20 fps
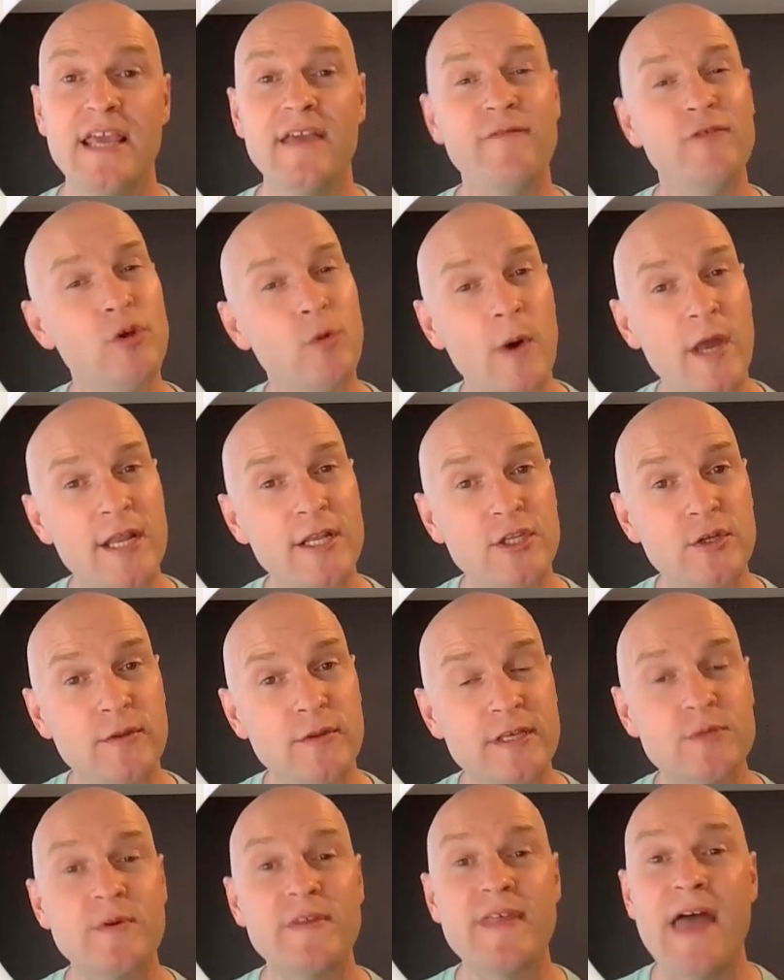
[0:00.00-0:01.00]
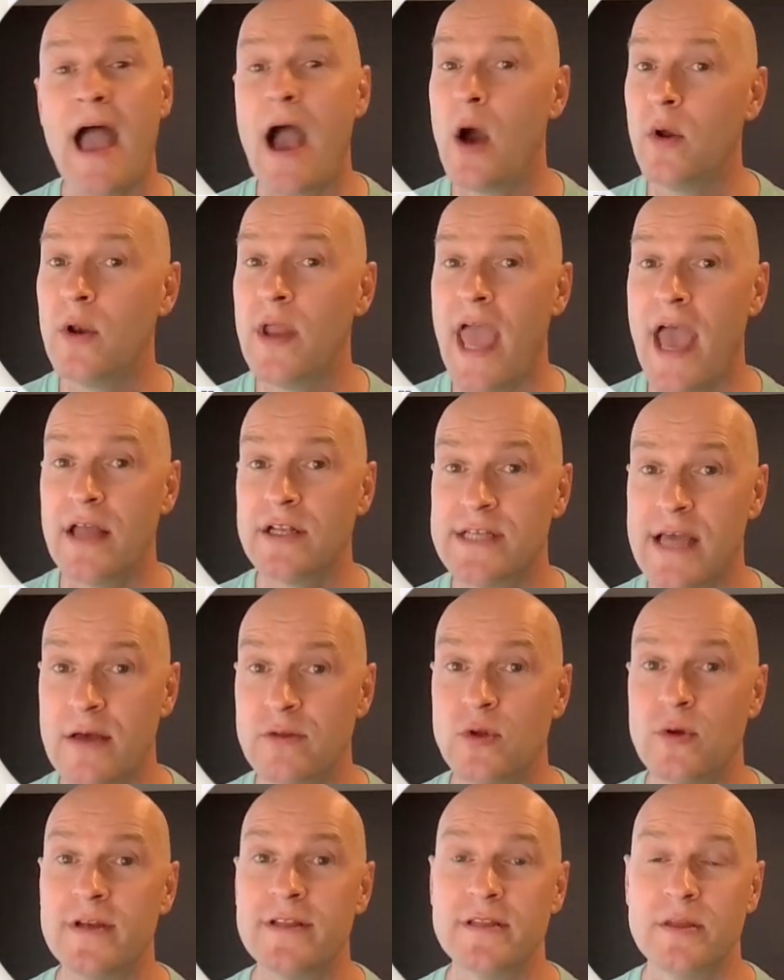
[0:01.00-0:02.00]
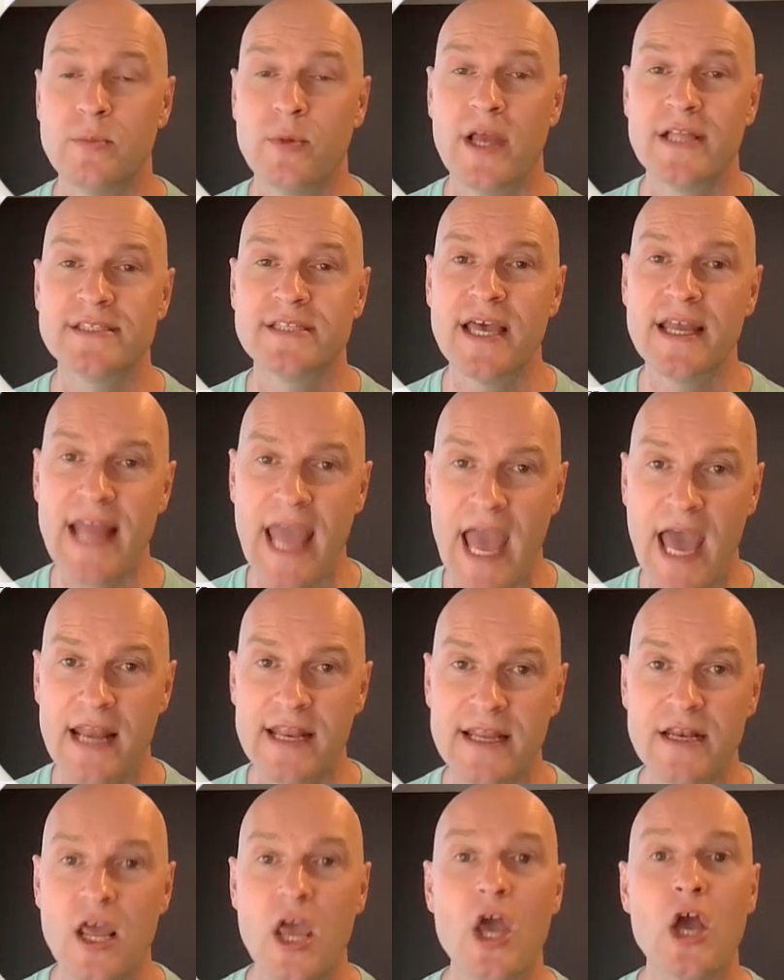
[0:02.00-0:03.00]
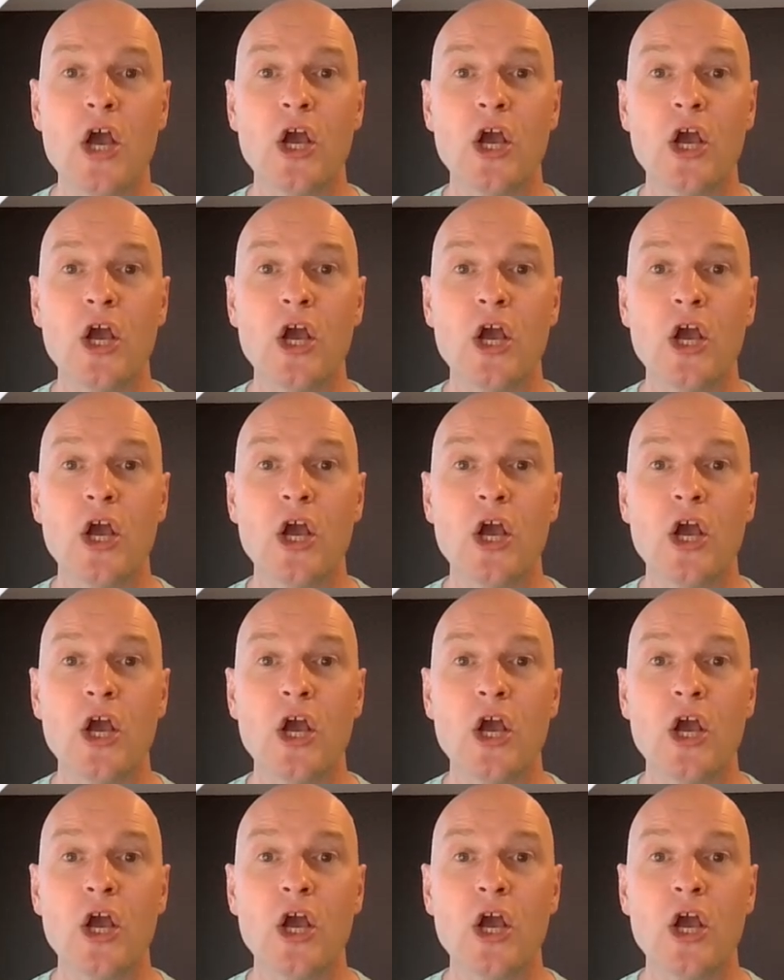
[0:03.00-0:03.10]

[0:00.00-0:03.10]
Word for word: If you want to do this without downloading the BrightSlide add-in,